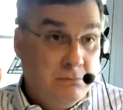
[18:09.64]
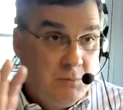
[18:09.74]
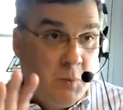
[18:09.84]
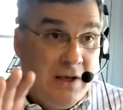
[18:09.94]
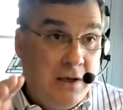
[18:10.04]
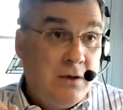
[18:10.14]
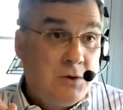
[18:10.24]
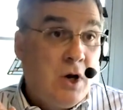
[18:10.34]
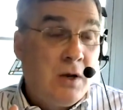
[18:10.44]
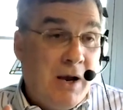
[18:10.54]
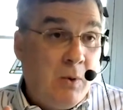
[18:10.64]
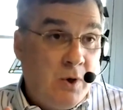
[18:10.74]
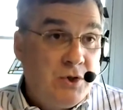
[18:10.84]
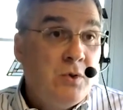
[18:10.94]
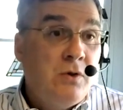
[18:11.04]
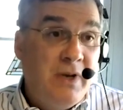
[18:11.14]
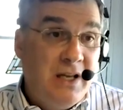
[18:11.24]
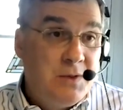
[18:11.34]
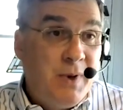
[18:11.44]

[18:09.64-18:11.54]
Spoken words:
we can talk about what tool means,